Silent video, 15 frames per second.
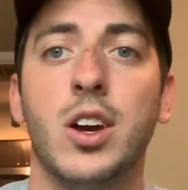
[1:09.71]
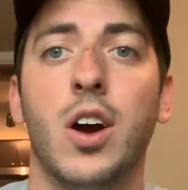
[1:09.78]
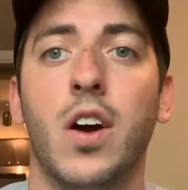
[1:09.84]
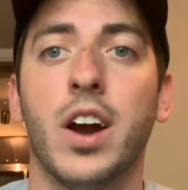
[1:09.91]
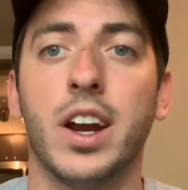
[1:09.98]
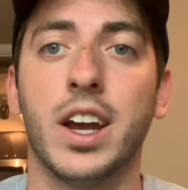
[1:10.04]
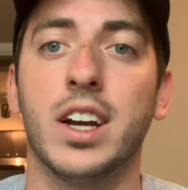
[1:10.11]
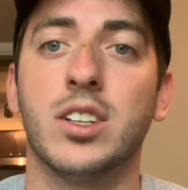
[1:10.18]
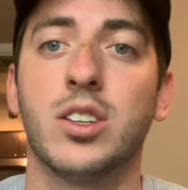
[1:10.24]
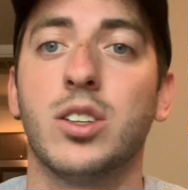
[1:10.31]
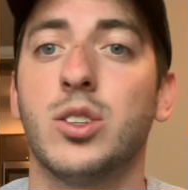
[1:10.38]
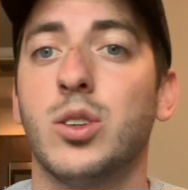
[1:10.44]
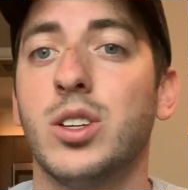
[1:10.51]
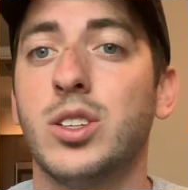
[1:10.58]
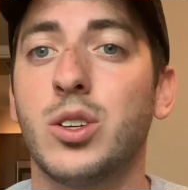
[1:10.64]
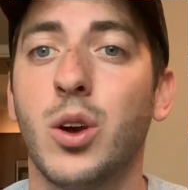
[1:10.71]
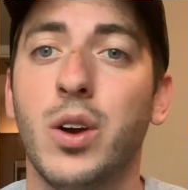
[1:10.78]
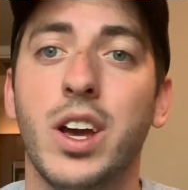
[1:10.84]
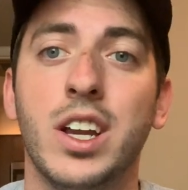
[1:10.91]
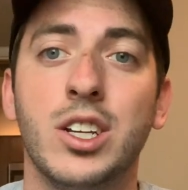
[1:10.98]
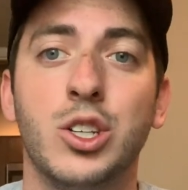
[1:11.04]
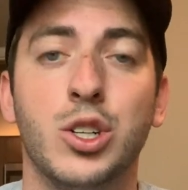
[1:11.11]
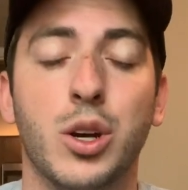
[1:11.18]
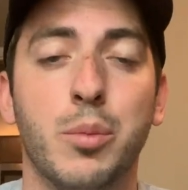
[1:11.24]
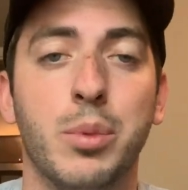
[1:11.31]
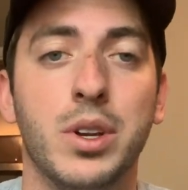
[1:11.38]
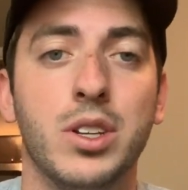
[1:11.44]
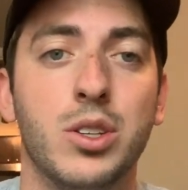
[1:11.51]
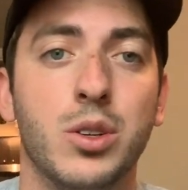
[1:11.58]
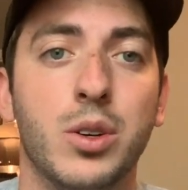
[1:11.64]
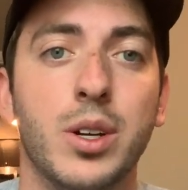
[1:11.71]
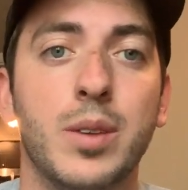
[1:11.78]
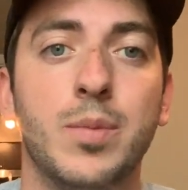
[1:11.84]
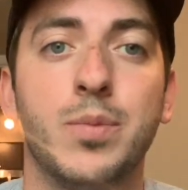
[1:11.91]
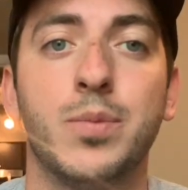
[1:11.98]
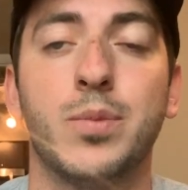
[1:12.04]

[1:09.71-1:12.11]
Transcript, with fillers: All right, guys, so let's go ahead and jump into it.